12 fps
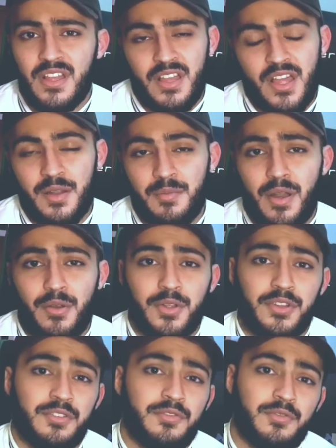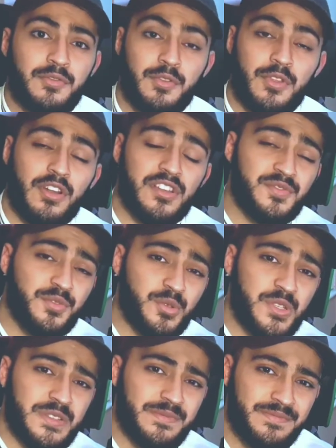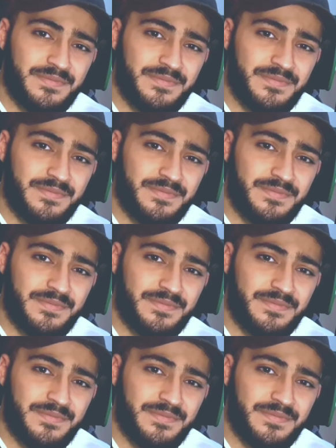and married for the last 40.